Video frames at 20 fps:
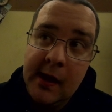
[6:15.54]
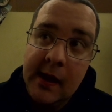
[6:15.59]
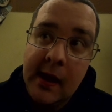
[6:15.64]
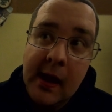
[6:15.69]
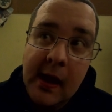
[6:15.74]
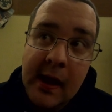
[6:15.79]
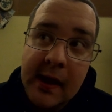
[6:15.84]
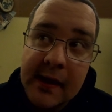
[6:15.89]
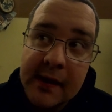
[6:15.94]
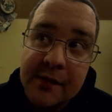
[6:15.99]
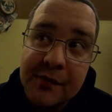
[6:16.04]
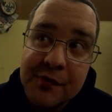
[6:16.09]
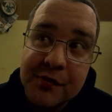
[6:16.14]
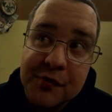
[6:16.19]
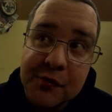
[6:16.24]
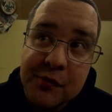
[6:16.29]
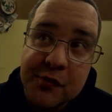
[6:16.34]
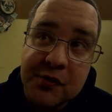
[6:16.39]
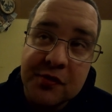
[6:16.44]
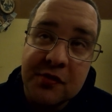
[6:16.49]
And it was
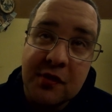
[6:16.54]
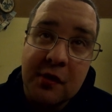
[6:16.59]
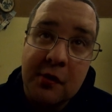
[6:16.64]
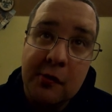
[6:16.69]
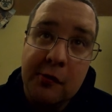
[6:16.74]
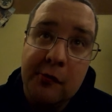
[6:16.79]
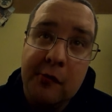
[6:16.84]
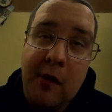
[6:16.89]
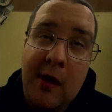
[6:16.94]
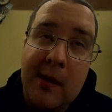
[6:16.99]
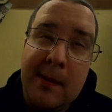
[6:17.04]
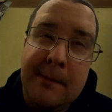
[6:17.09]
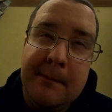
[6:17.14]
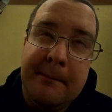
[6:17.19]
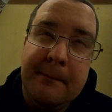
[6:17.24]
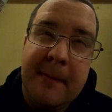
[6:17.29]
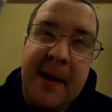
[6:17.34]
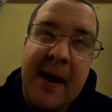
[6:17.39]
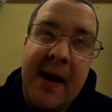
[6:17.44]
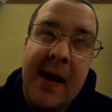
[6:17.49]
also
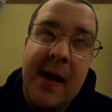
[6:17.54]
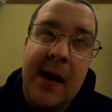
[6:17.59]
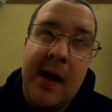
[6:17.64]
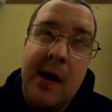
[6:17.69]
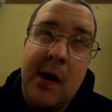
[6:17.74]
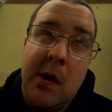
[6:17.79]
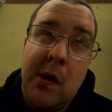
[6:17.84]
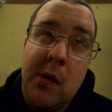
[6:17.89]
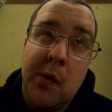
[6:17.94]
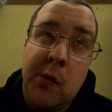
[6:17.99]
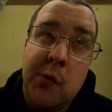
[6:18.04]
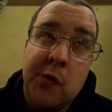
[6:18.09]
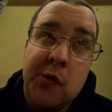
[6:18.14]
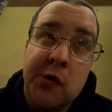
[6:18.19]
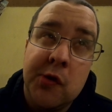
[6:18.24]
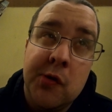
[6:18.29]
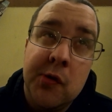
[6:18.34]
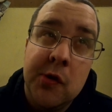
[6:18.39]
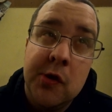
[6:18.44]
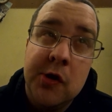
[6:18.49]
about
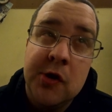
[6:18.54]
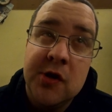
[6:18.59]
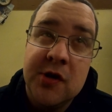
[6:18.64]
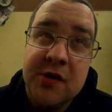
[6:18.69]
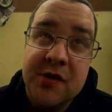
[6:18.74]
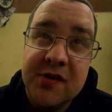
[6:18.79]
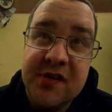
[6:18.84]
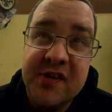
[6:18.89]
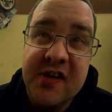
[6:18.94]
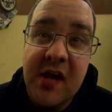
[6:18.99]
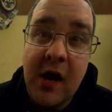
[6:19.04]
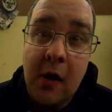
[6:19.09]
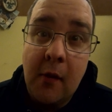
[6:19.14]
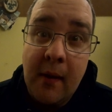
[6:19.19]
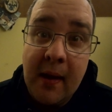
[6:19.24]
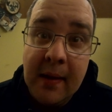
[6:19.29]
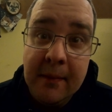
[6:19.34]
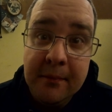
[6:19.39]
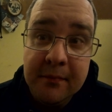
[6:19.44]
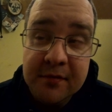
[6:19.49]

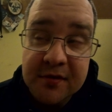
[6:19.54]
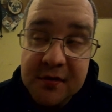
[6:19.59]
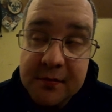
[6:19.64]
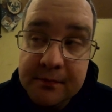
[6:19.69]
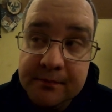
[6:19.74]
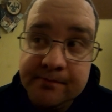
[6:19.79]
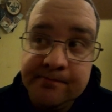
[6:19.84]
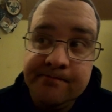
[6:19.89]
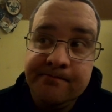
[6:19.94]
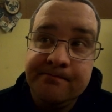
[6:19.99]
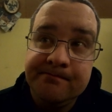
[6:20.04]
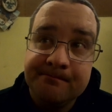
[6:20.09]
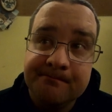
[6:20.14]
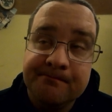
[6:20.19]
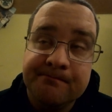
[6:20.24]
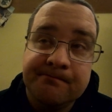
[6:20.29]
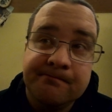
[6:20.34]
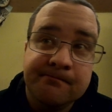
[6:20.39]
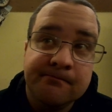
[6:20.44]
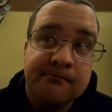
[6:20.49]
CRMs.
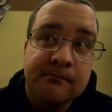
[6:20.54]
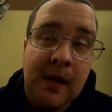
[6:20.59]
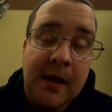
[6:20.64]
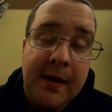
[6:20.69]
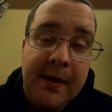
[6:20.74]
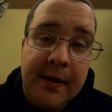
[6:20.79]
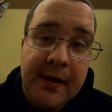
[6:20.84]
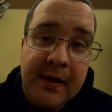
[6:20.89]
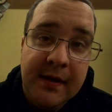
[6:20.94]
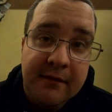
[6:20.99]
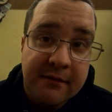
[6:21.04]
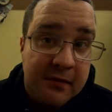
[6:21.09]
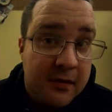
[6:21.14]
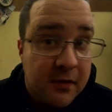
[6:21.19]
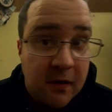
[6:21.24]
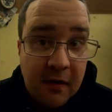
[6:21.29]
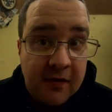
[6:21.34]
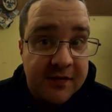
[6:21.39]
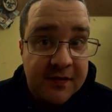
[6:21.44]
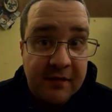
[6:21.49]
If you
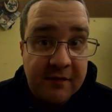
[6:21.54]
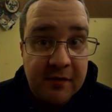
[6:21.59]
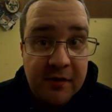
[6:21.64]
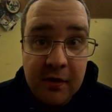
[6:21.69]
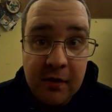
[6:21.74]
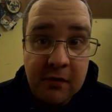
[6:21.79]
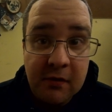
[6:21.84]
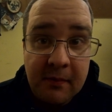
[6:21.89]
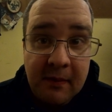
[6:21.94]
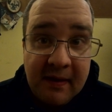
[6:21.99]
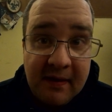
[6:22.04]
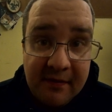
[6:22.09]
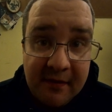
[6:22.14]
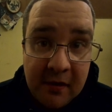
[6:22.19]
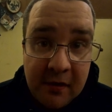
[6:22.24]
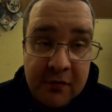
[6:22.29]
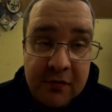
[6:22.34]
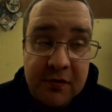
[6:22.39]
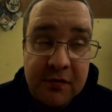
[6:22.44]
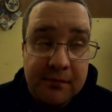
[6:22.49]
guys haven't known about
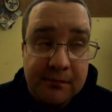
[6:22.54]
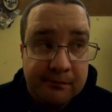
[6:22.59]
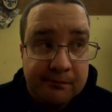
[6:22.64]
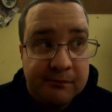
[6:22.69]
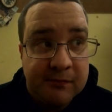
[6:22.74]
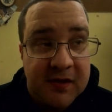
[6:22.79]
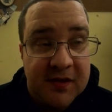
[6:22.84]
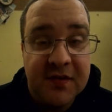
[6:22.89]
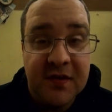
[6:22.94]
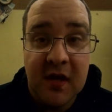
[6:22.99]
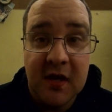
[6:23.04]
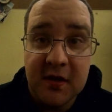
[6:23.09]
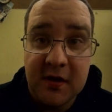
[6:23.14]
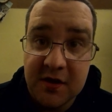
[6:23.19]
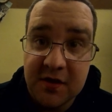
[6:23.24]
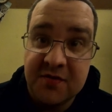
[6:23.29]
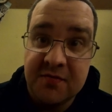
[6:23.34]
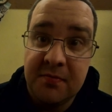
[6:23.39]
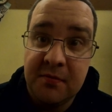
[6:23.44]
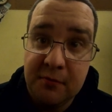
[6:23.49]
those, it's
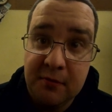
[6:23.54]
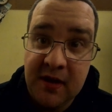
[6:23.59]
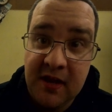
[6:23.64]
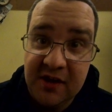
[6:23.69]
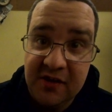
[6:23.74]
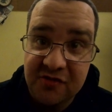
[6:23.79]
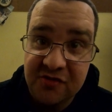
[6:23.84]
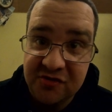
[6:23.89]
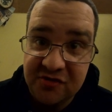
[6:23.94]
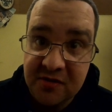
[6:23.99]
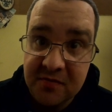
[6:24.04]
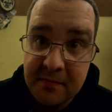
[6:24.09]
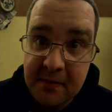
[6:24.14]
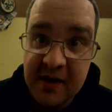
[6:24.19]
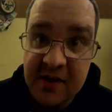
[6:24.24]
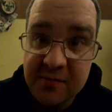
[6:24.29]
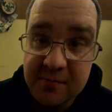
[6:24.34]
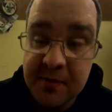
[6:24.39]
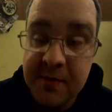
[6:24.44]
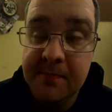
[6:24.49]
customer relationship
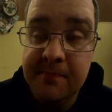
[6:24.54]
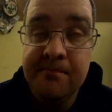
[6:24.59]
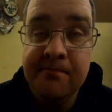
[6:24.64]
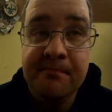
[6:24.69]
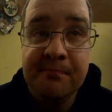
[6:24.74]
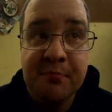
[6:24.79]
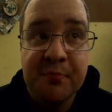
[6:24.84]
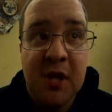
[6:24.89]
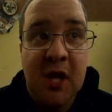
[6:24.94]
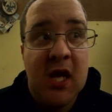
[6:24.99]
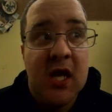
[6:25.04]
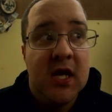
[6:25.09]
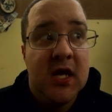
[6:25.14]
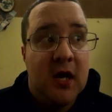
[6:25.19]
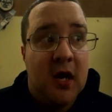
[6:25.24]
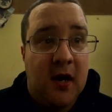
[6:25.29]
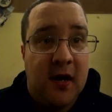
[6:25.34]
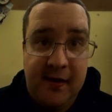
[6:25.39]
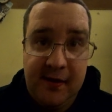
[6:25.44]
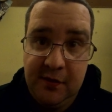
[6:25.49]
management.
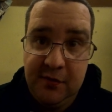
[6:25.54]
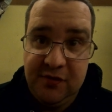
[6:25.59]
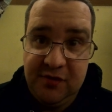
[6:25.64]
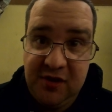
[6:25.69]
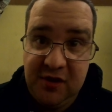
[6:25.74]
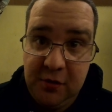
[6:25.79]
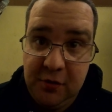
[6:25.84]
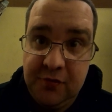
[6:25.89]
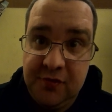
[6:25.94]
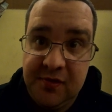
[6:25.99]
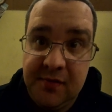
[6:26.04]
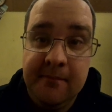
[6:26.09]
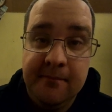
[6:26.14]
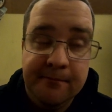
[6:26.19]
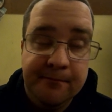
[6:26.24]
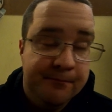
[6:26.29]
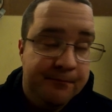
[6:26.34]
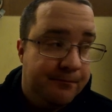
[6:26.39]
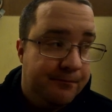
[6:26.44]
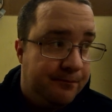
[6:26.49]
I used to use them.
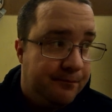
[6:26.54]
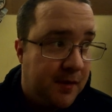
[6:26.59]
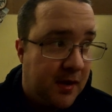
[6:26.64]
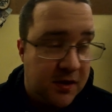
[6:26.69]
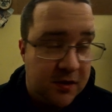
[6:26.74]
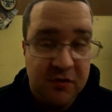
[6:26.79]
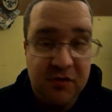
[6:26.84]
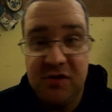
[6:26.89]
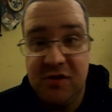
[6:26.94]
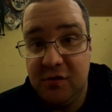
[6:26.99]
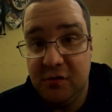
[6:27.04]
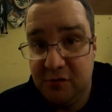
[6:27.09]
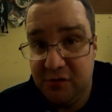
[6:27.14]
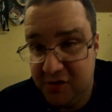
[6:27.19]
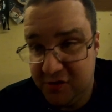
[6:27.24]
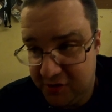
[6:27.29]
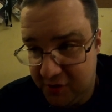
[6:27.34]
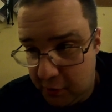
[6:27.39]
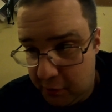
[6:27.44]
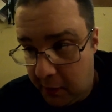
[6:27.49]
I used to use a
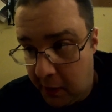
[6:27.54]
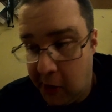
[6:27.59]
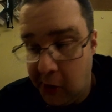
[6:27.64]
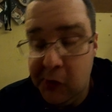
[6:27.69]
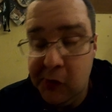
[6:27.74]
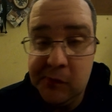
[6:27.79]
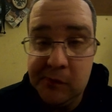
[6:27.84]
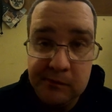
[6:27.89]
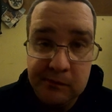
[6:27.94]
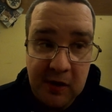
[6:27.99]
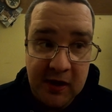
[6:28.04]
Zoho.